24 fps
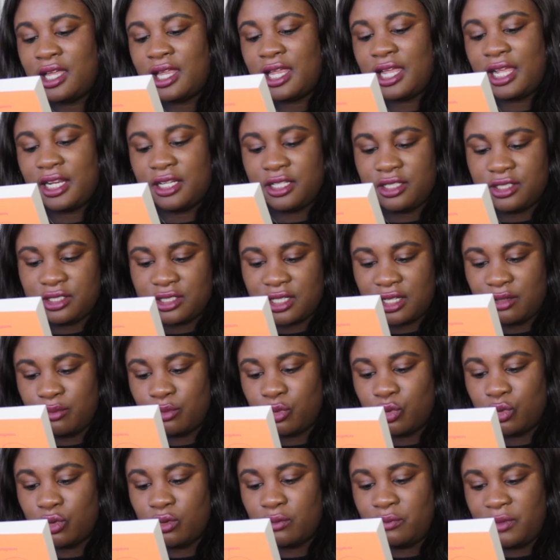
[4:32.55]
Ellen
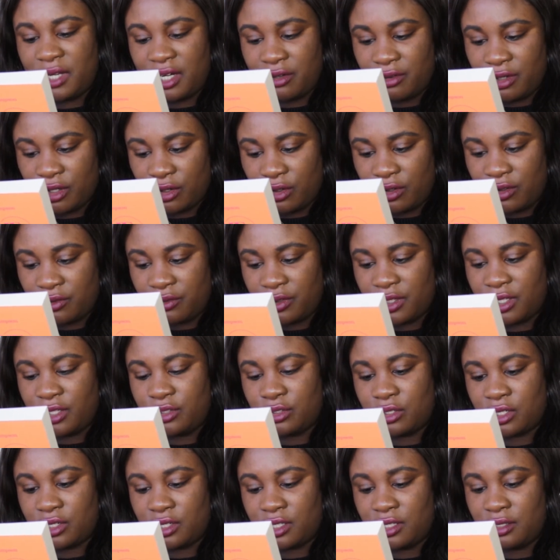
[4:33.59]
Dunmore, Mary Oliver
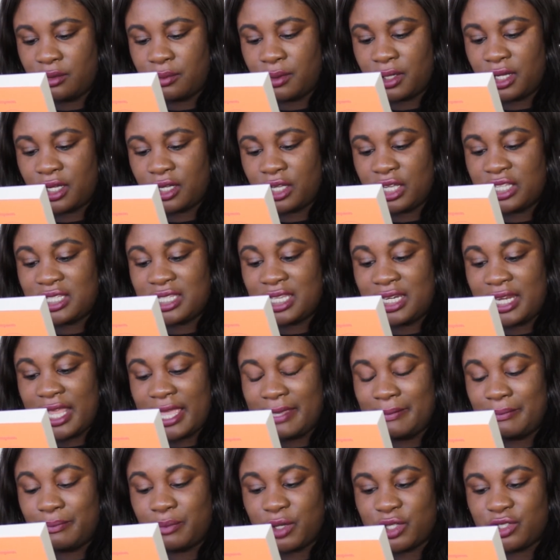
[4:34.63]
and Dorothy Parker, to
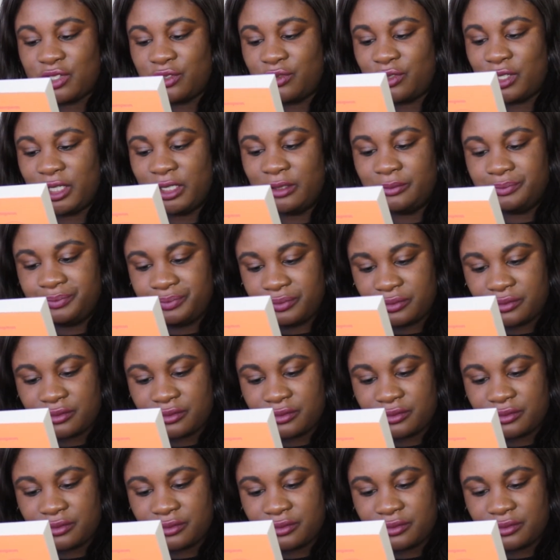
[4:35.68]
name but a few.